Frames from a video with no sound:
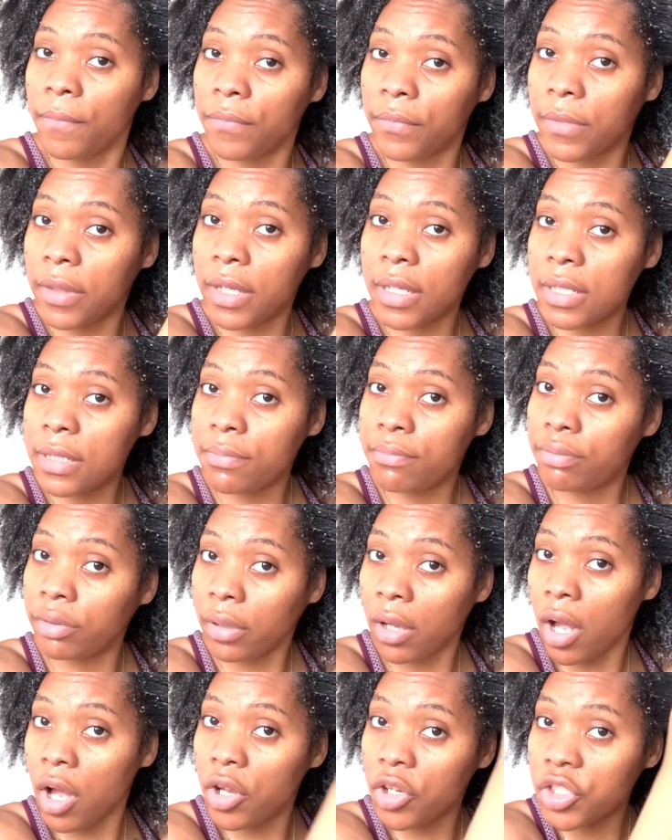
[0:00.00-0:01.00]
This
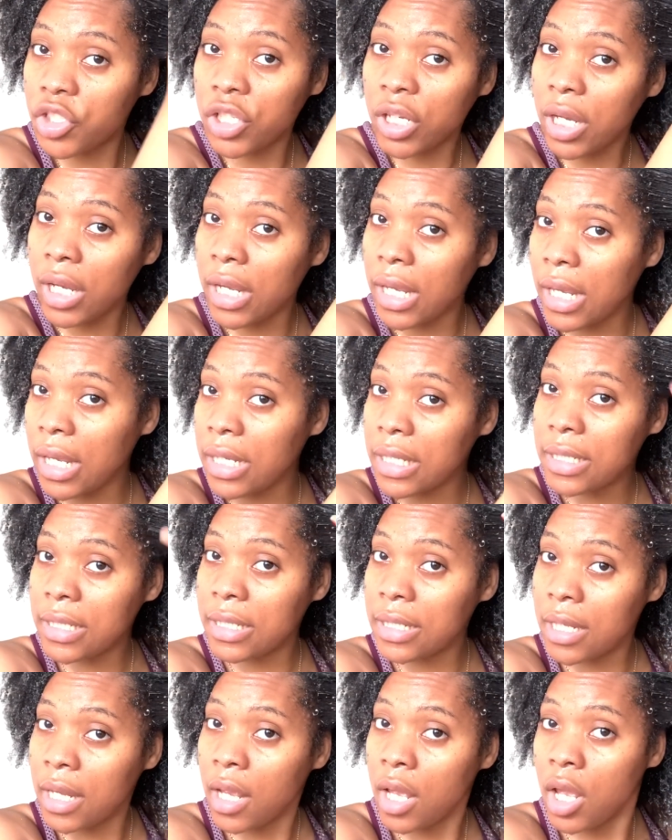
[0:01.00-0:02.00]
brush is
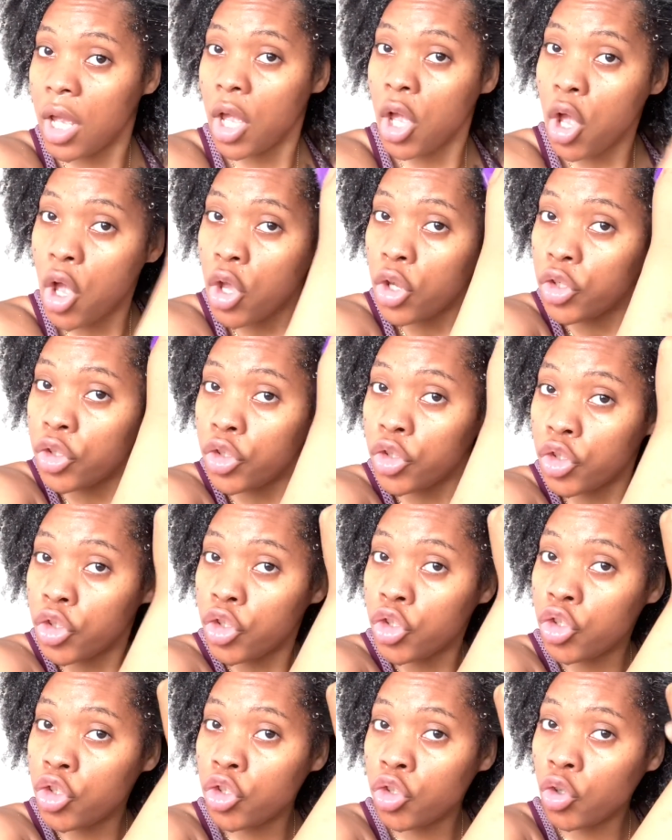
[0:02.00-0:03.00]

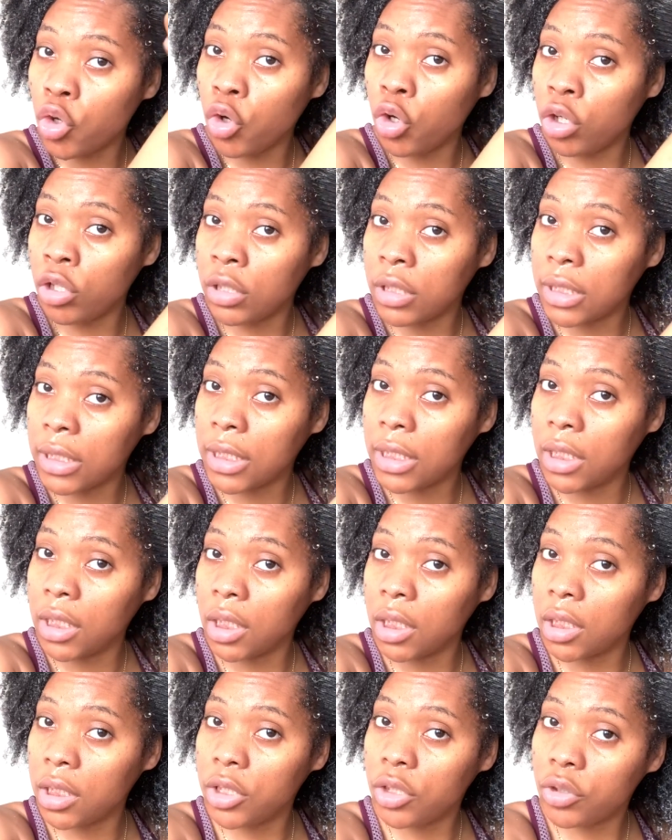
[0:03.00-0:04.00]
so
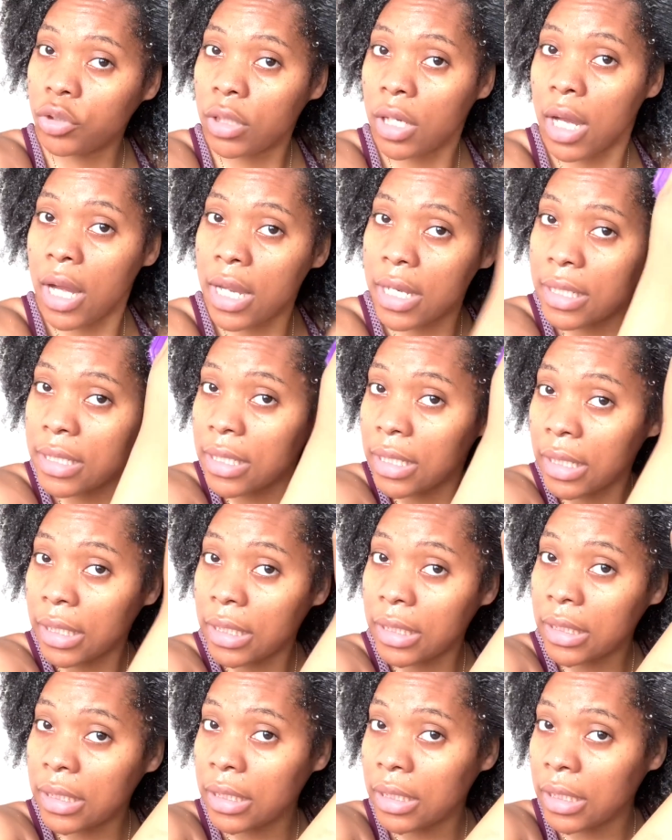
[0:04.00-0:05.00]
good, you guys.
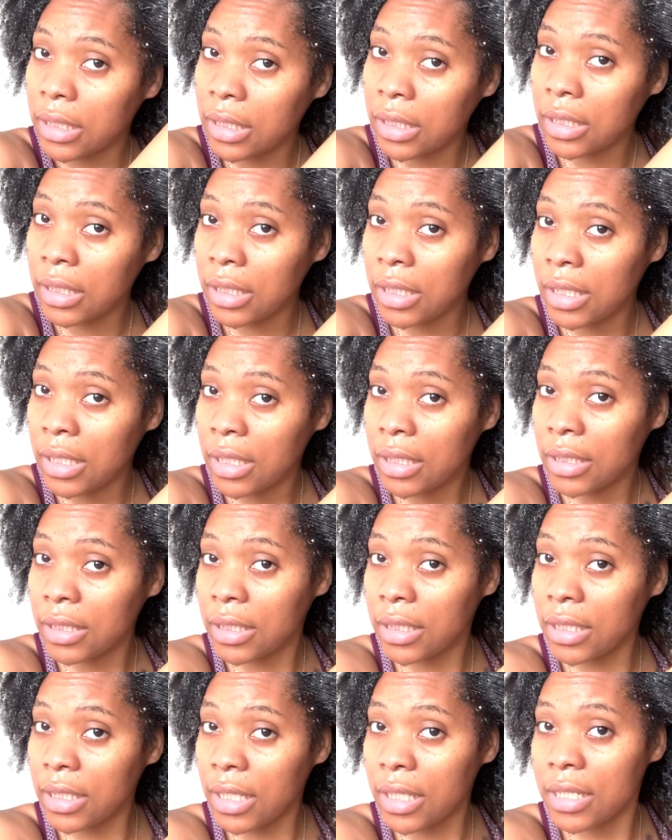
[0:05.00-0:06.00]
Like,
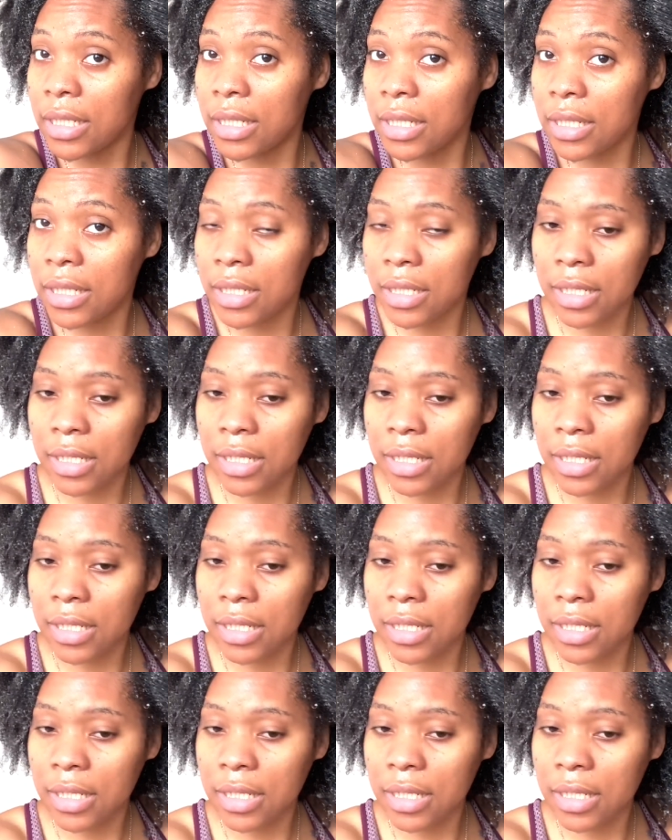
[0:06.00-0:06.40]
look at this.